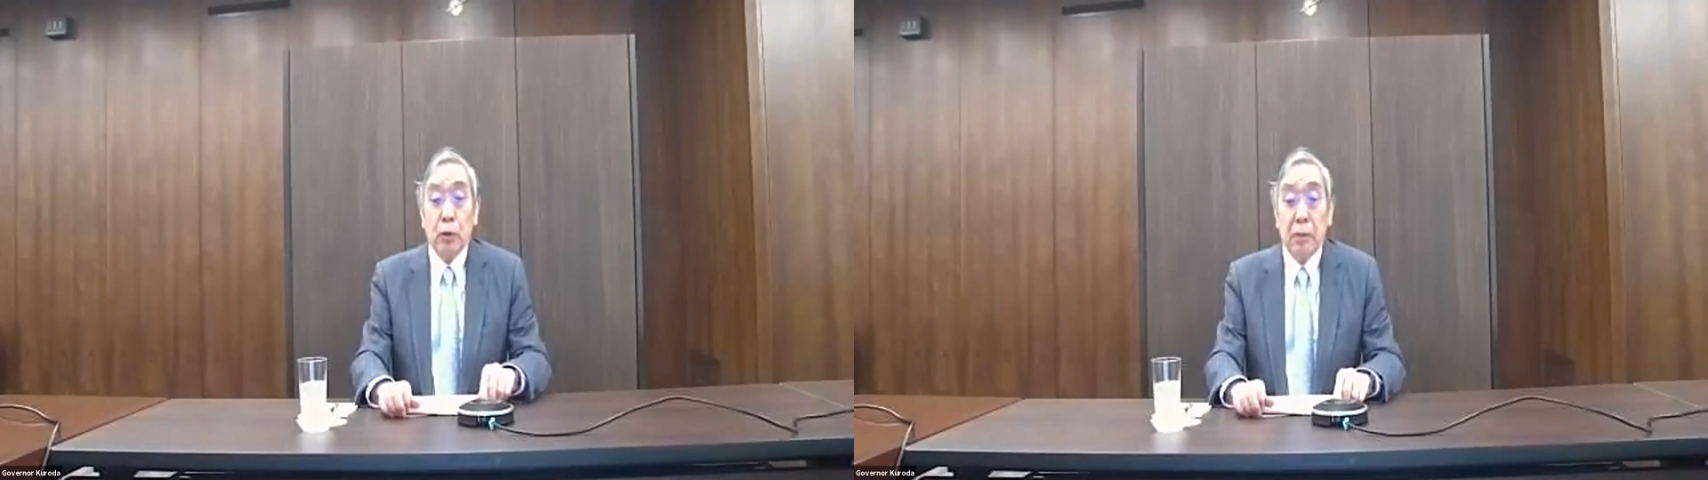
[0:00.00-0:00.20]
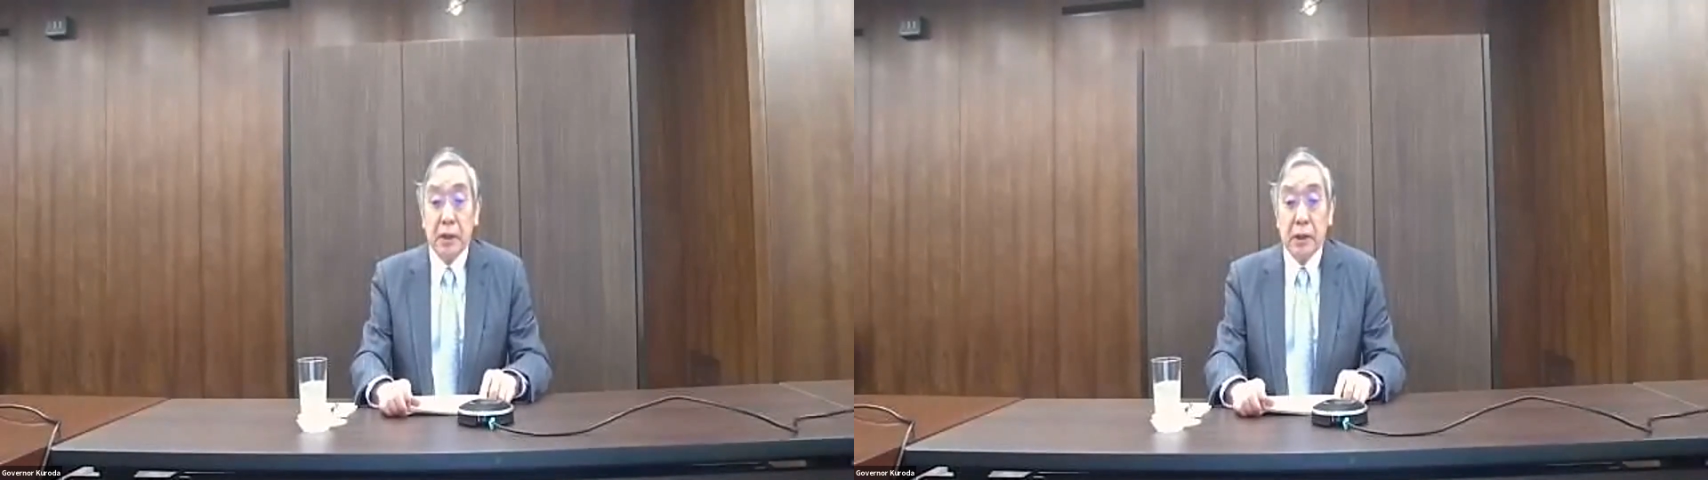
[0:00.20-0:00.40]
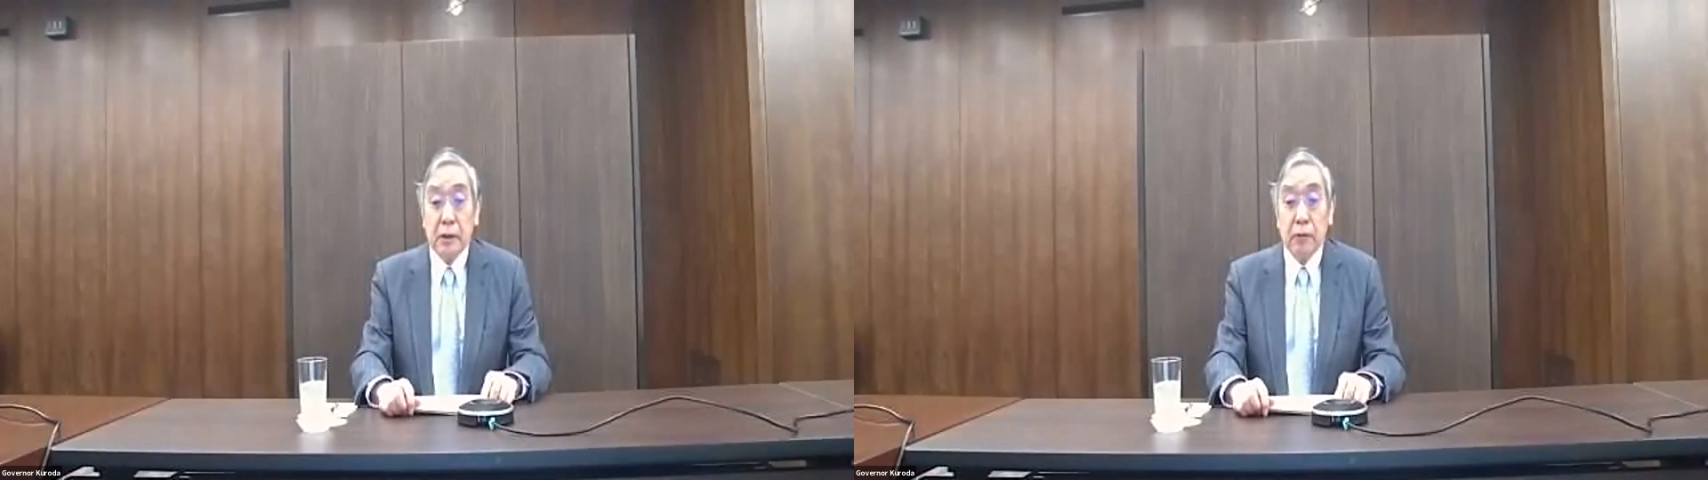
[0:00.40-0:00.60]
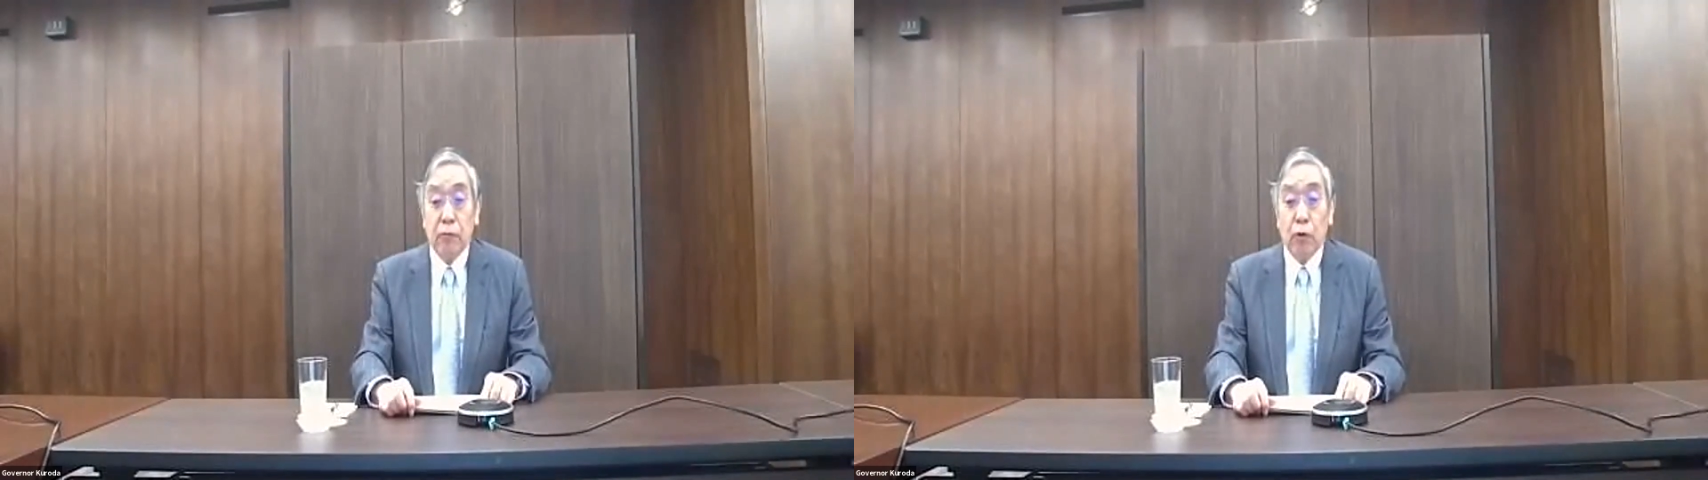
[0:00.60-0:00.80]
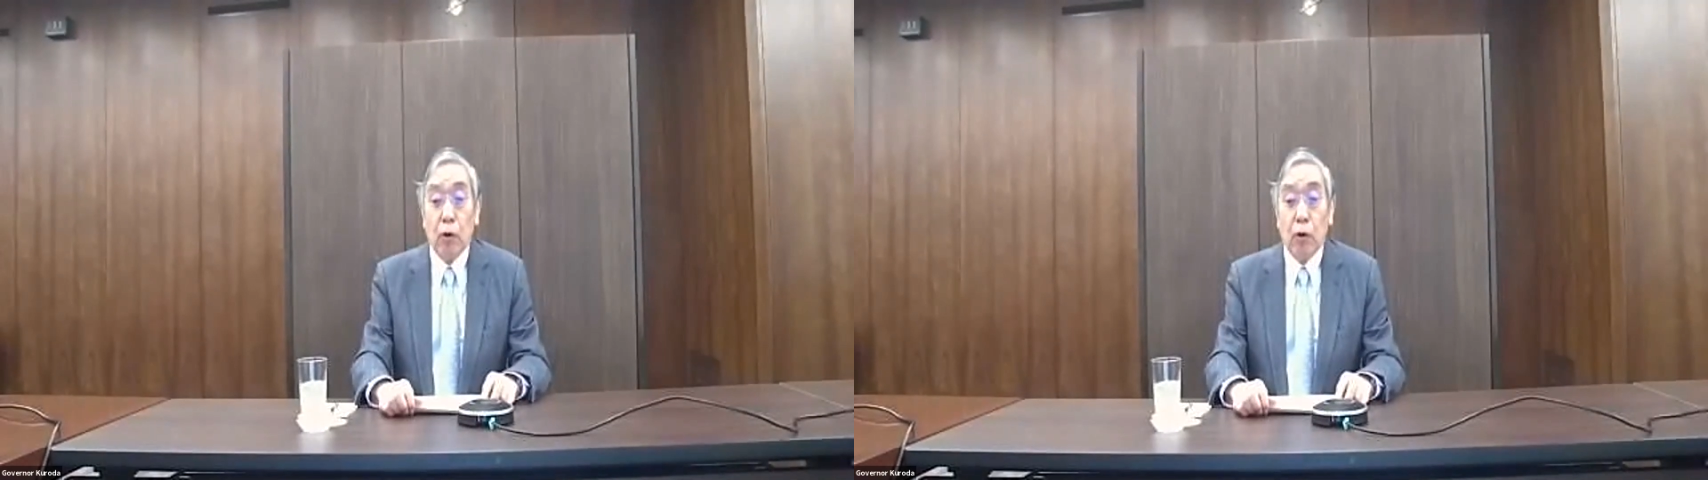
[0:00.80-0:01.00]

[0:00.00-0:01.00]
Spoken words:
measures for